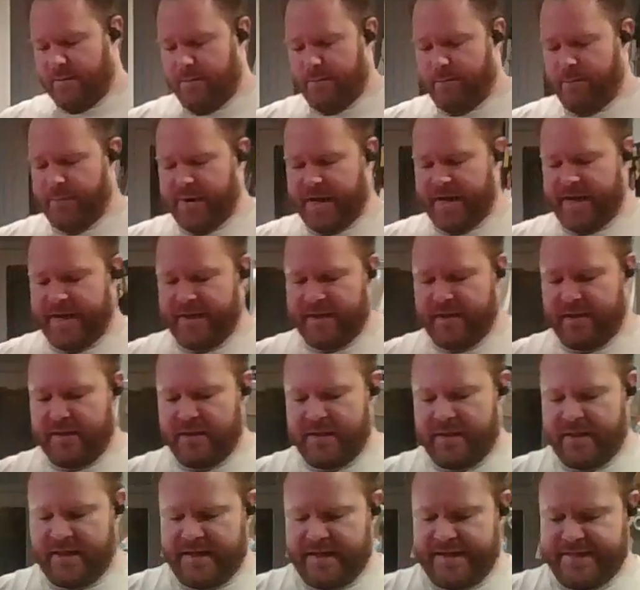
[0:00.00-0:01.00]
But
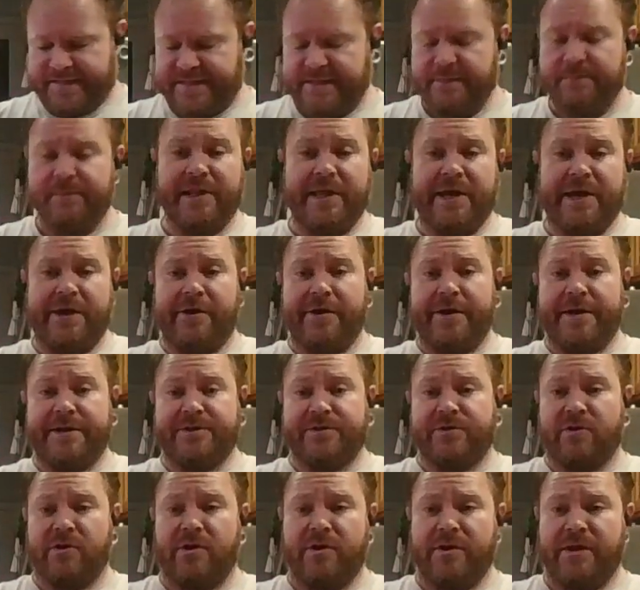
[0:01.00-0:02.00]
the similarities
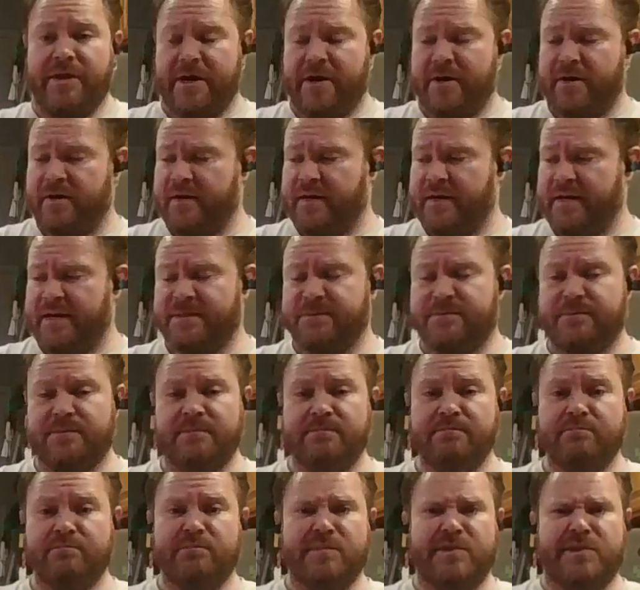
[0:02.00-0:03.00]
are all there.
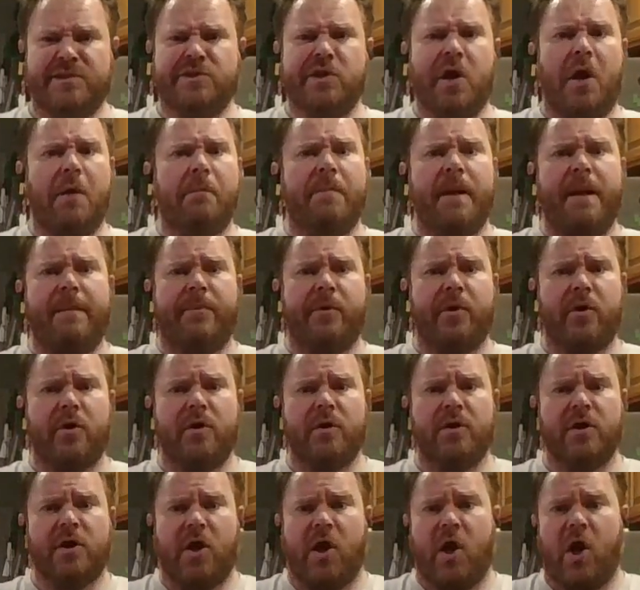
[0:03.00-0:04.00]
Salt, pepper,
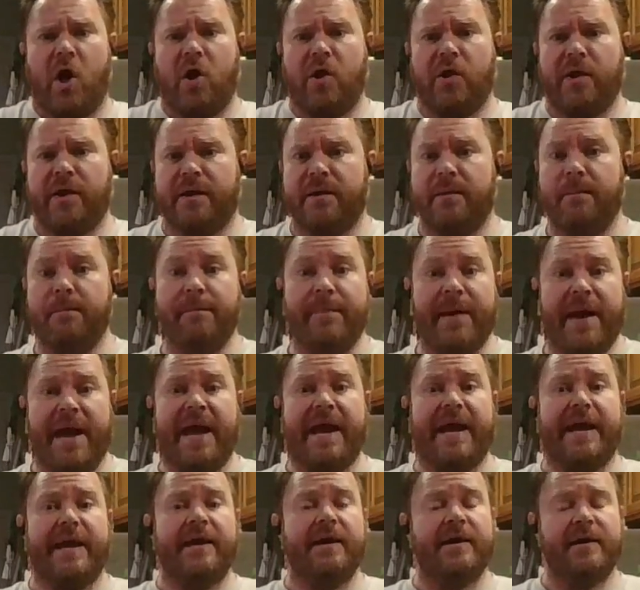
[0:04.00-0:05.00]
garlic,
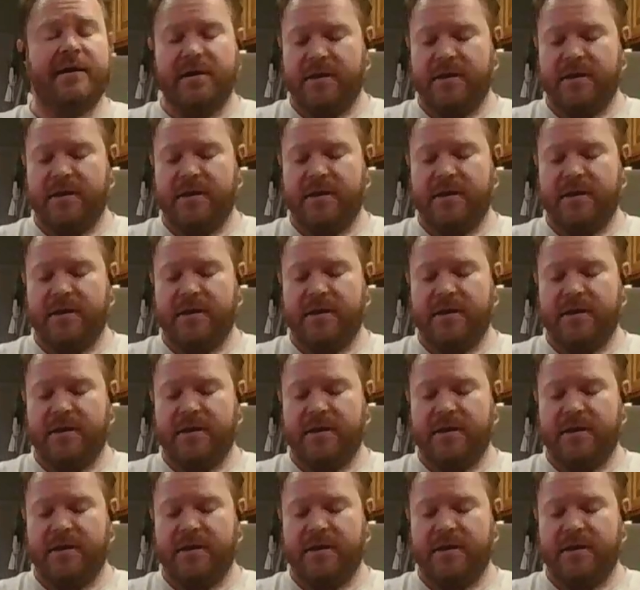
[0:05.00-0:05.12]
bay.